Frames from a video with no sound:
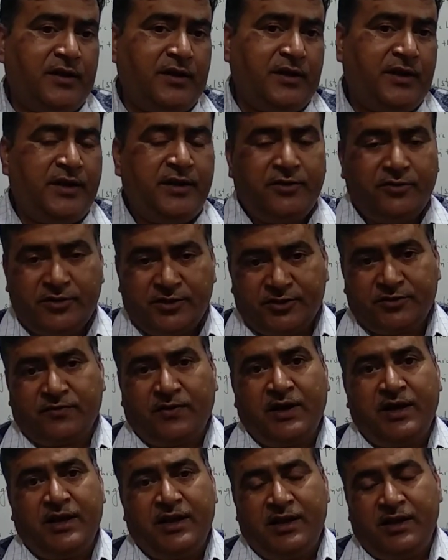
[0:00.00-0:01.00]
into the
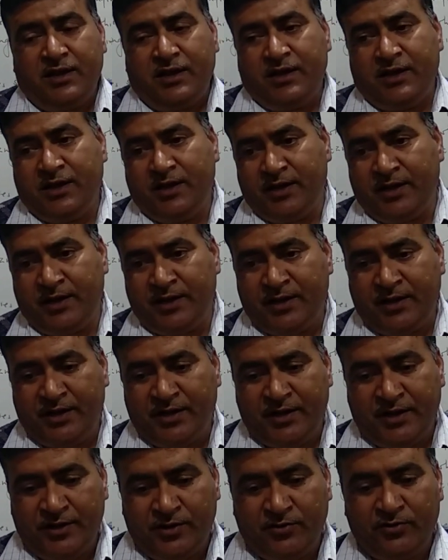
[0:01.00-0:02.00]
soil,
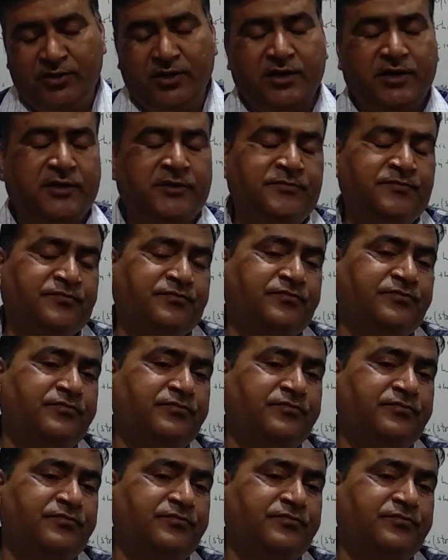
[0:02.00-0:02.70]
into the